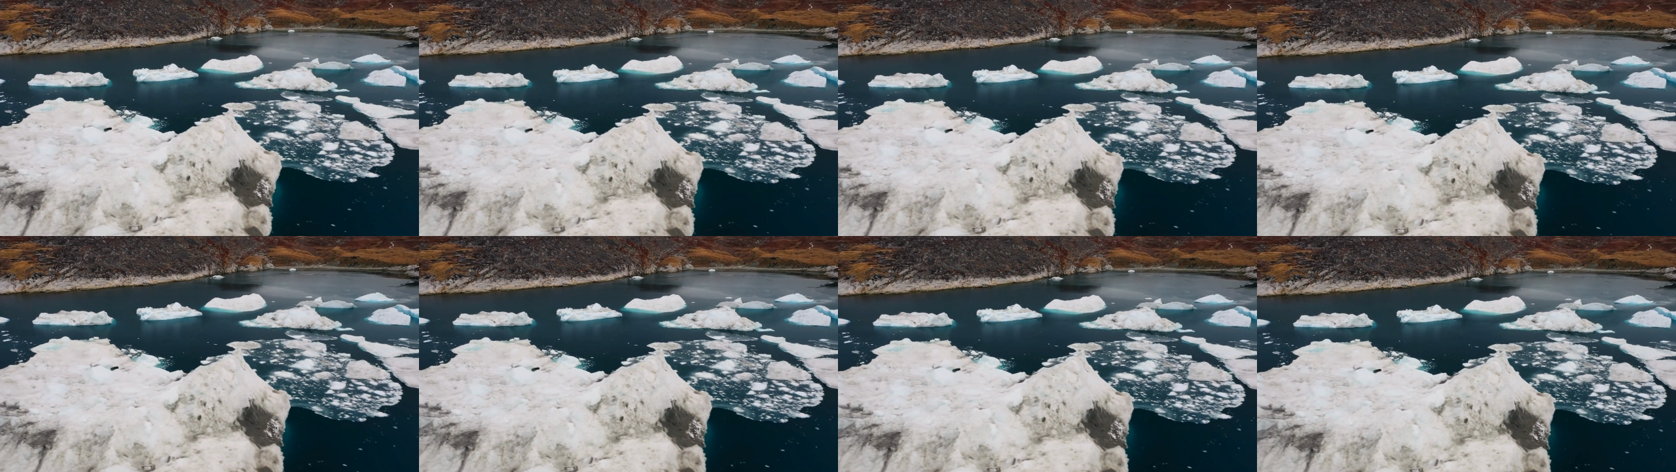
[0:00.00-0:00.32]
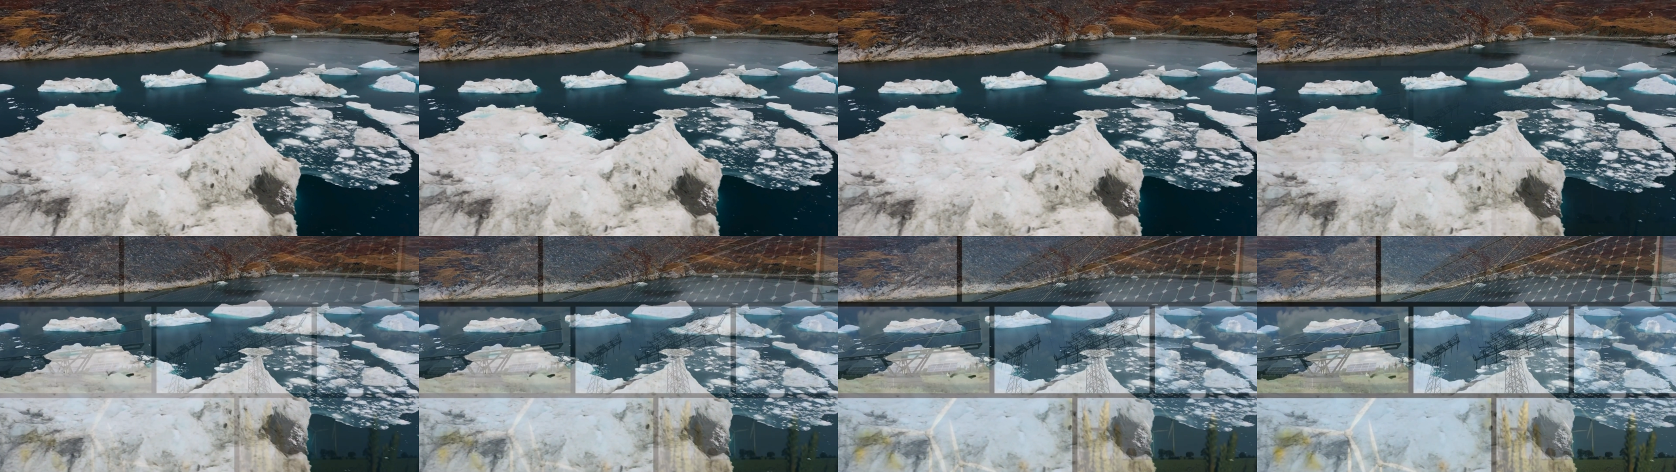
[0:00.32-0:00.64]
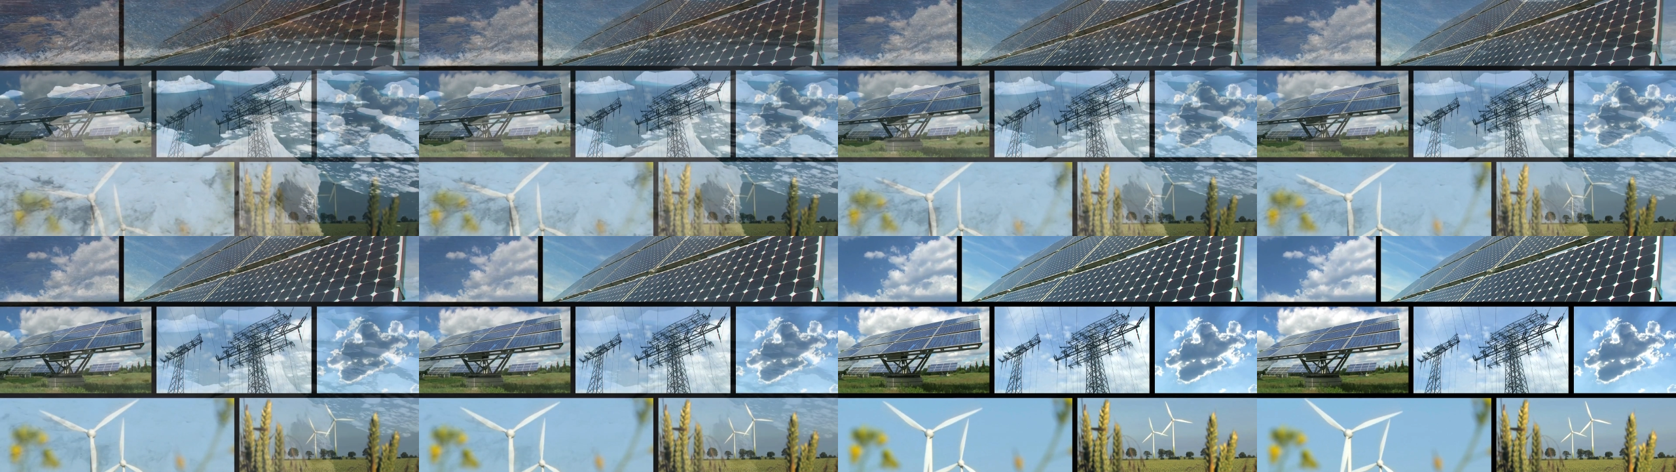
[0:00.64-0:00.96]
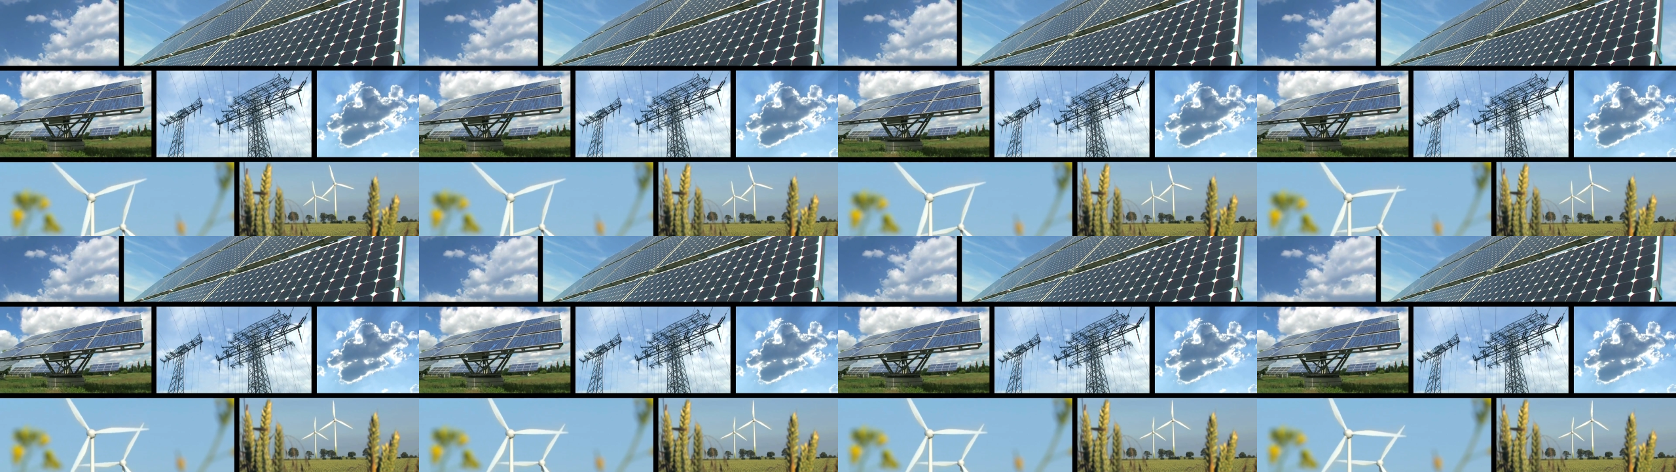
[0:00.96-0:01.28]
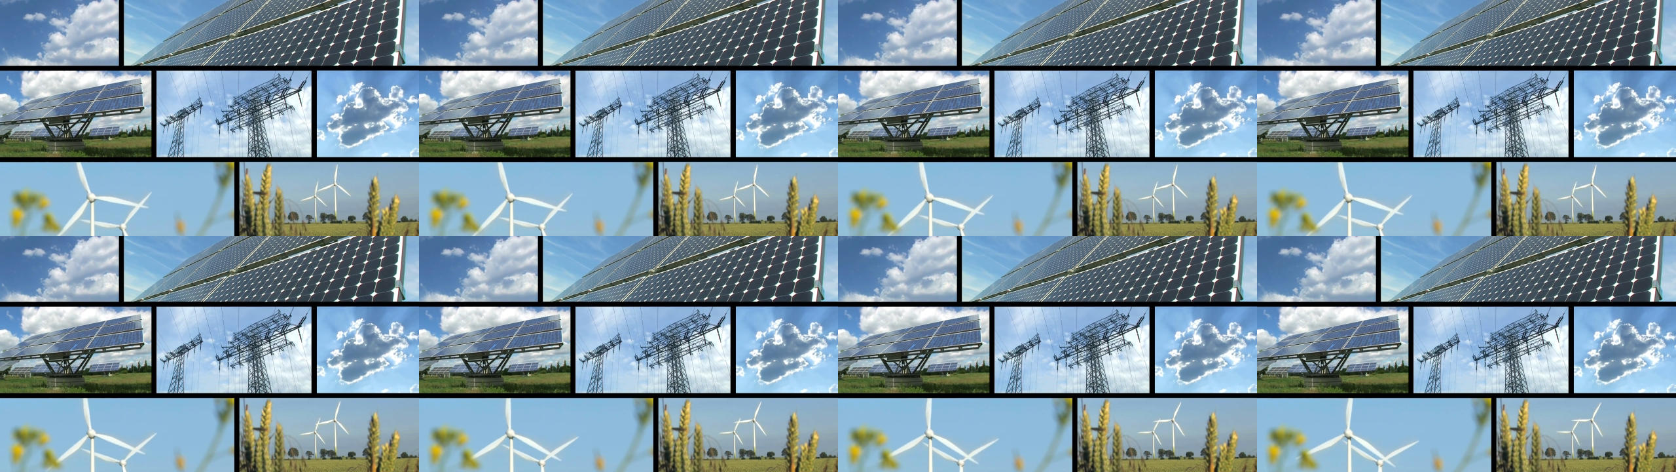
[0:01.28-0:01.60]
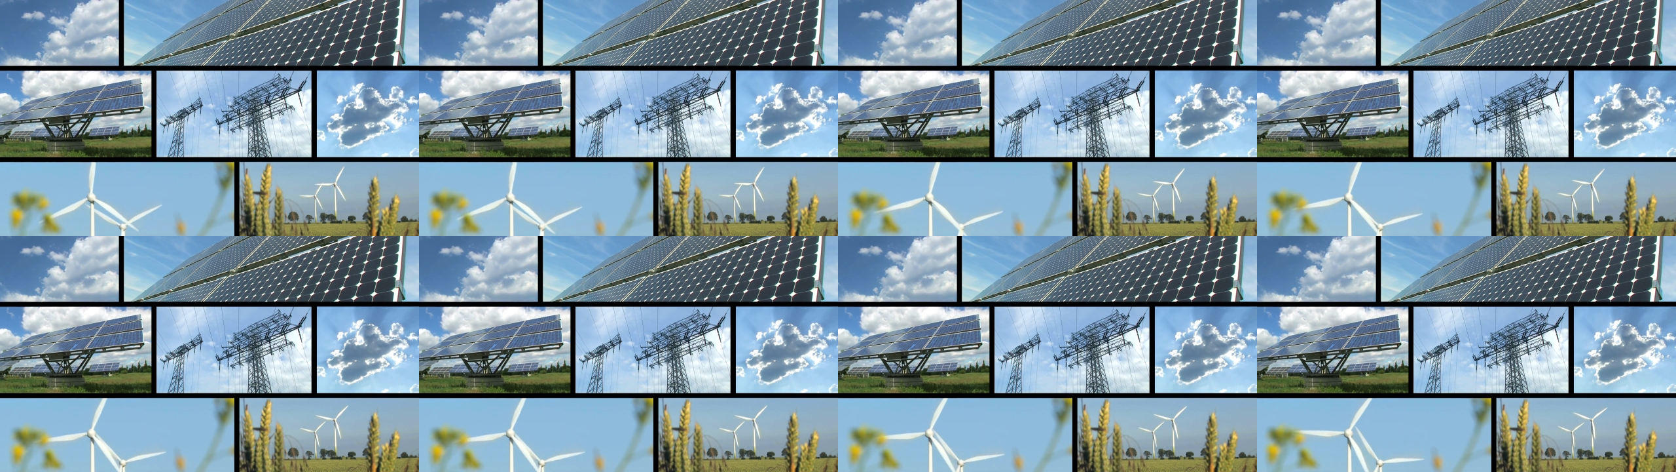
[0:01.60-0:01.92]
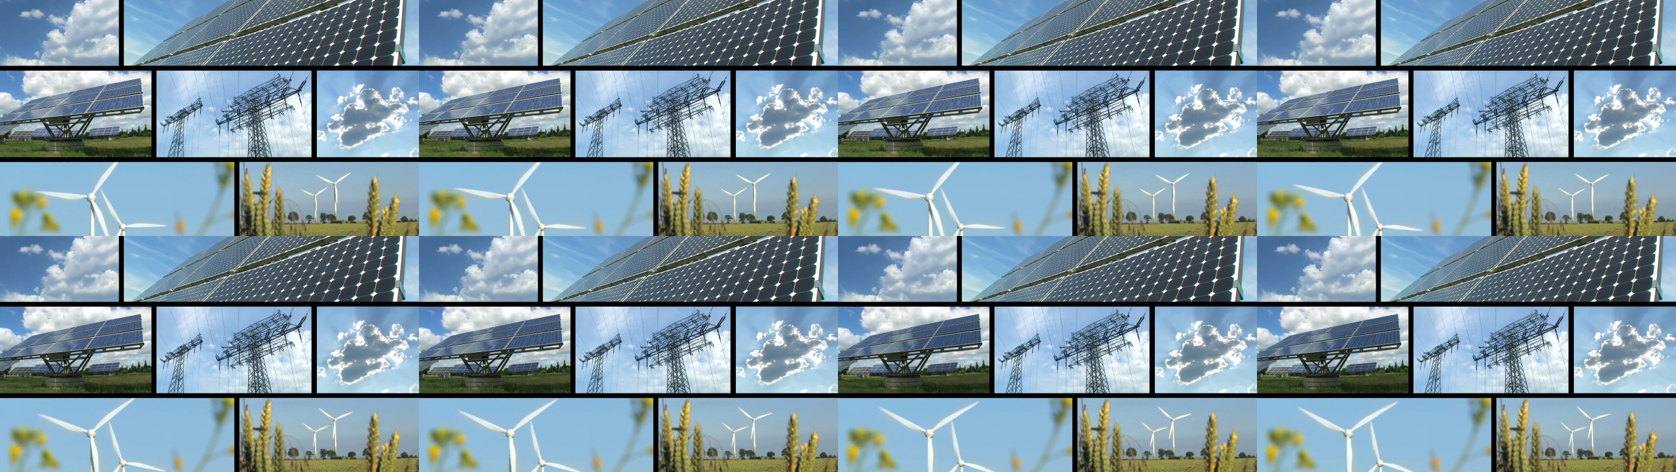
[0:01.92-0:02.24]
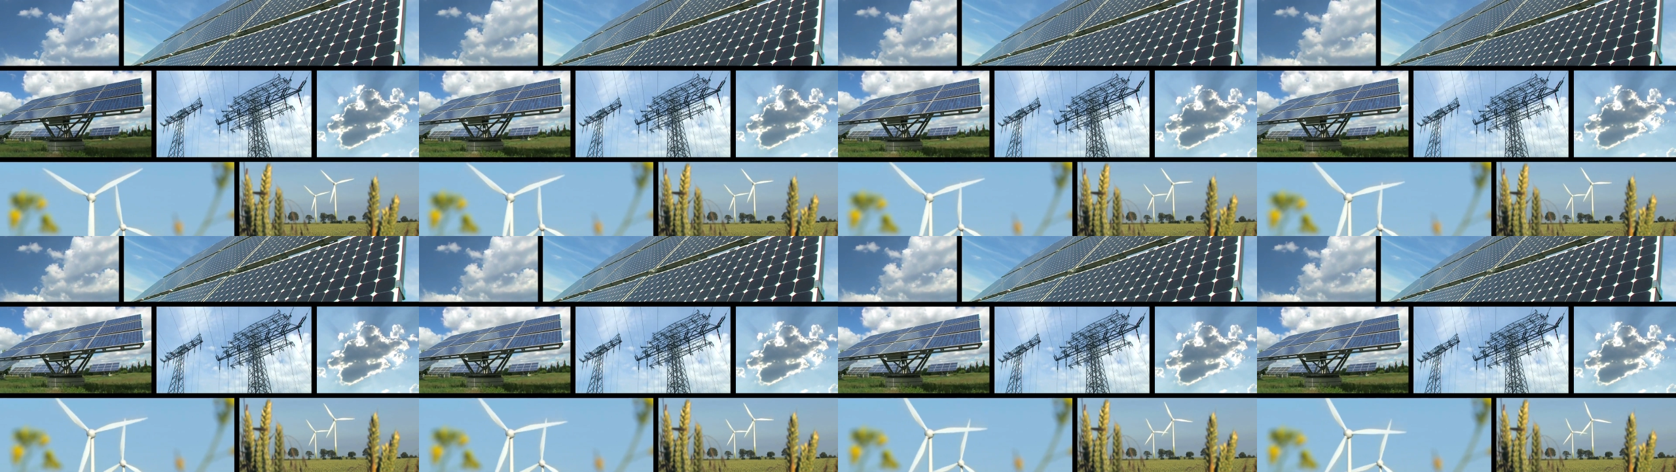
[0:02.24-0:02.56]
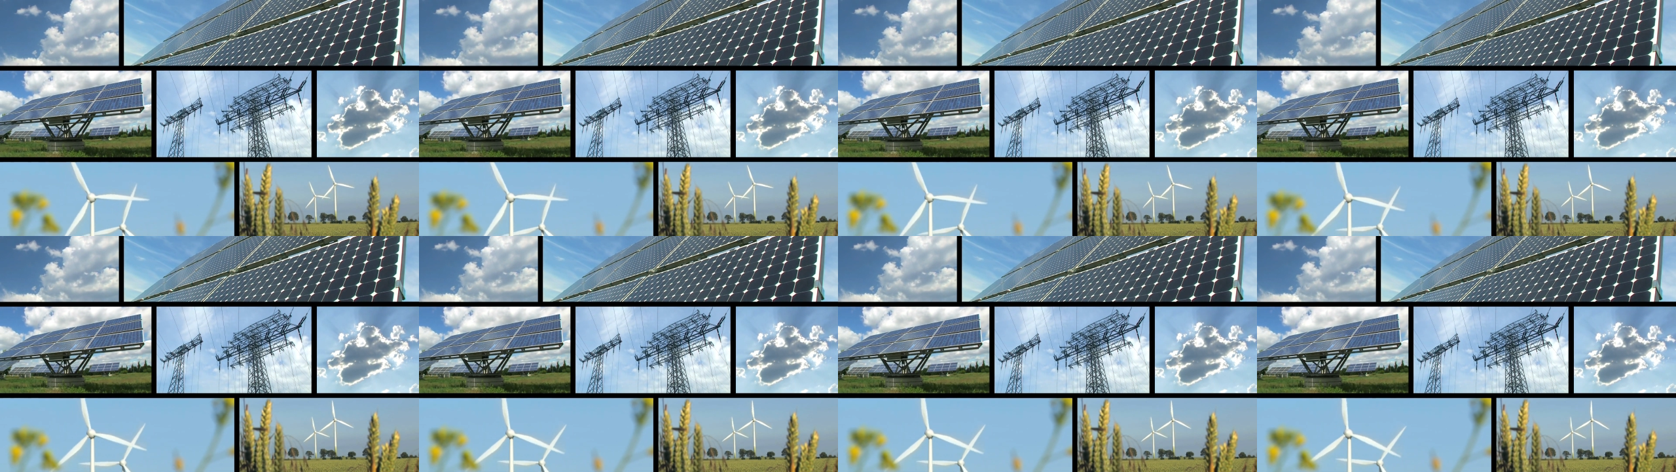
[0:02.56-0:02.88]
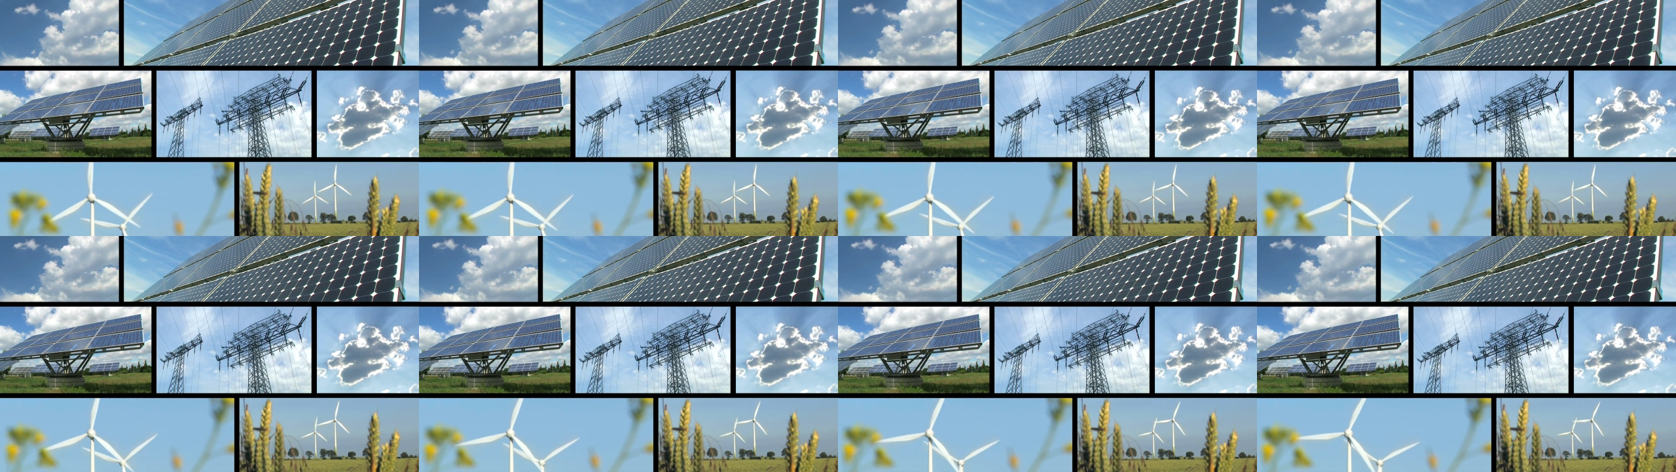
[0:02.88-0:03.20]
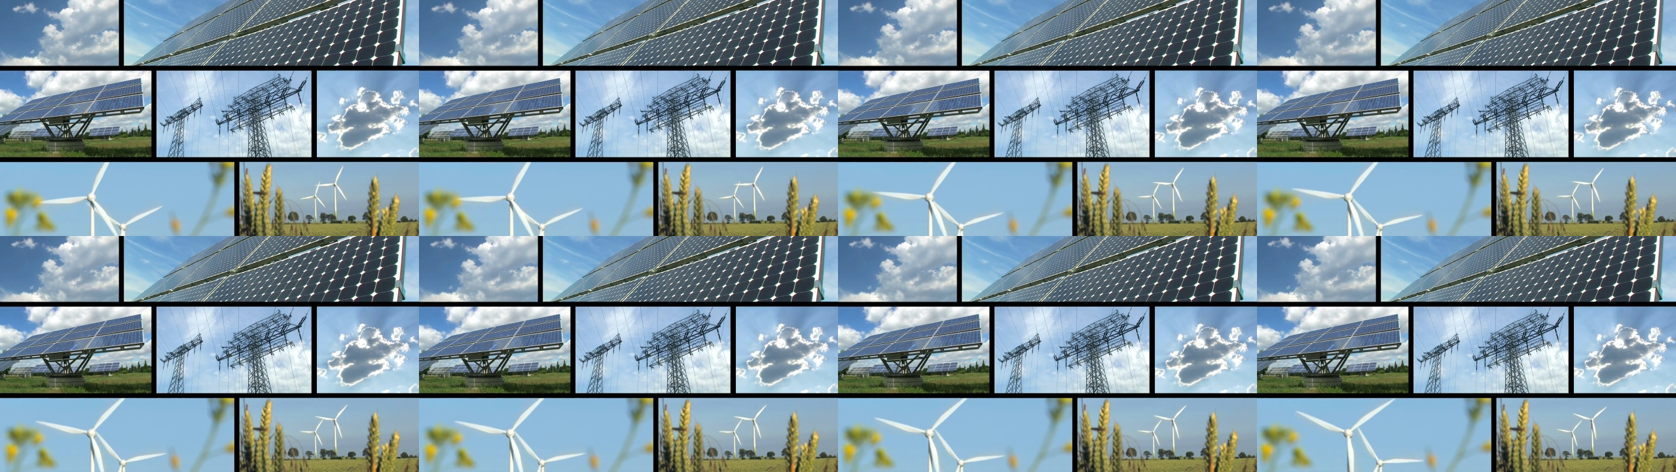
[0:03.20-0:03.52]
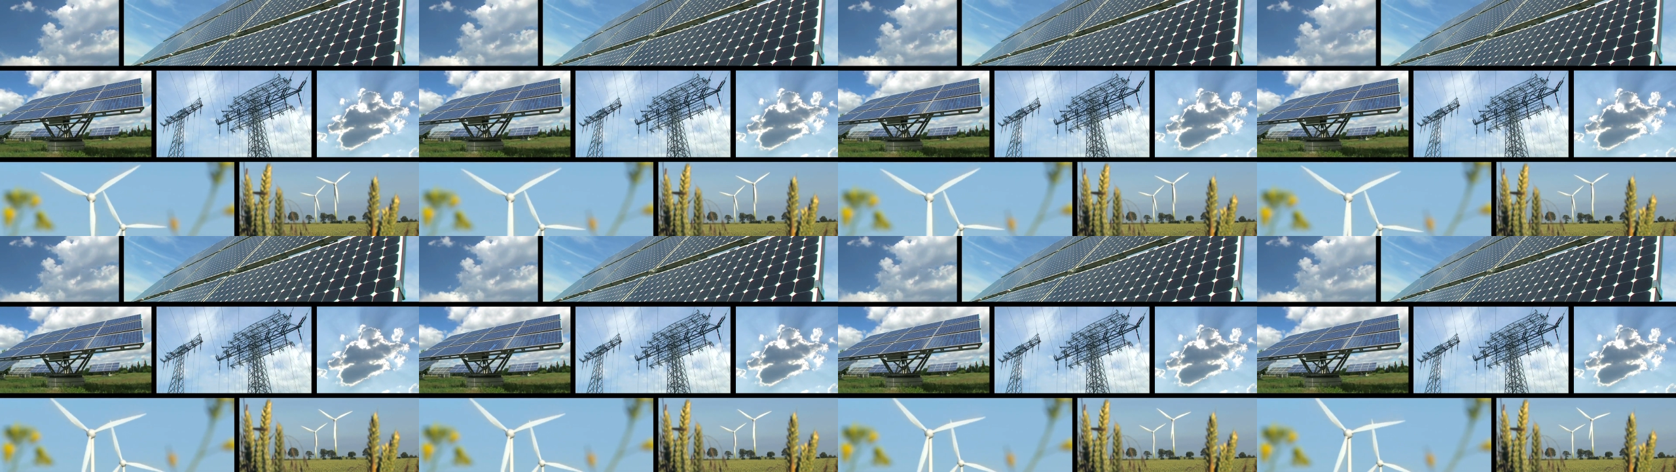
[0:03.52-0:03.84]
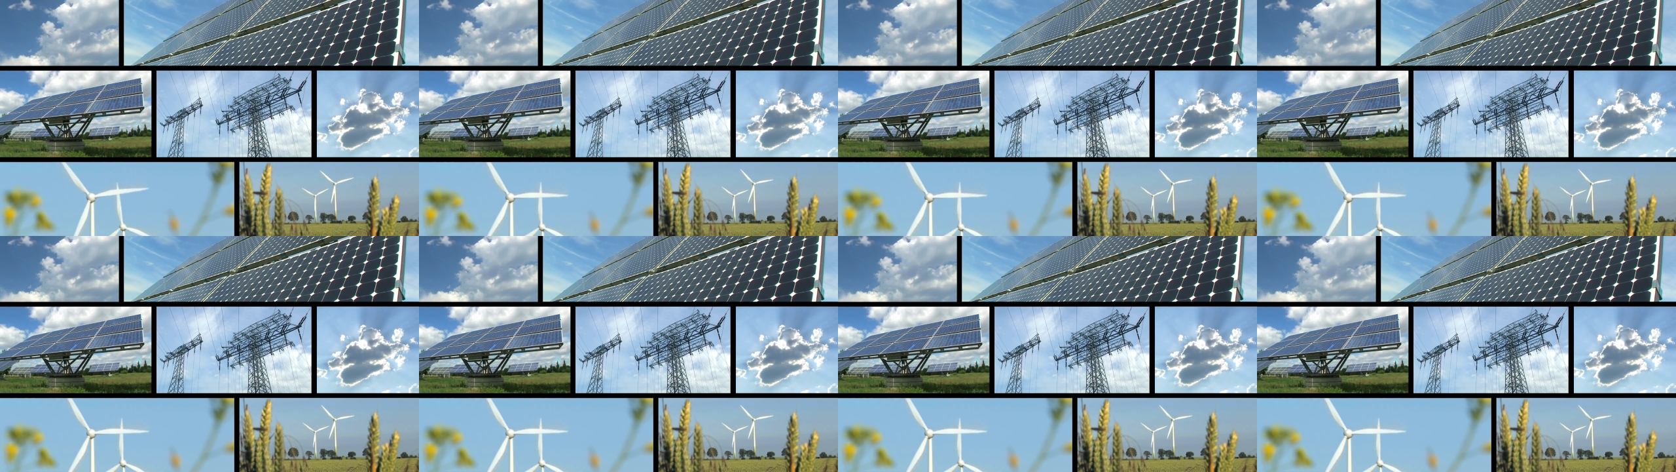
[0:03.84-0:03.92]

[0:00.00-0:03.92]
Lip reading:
[unreadable: no face in view]